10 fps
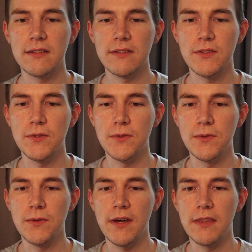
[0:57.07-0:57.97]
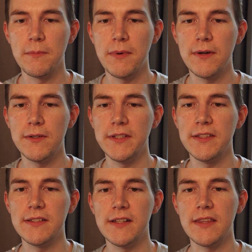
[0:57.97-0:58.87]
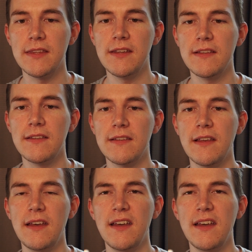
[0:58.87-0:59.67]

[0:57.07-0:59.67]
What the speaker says: to other points like this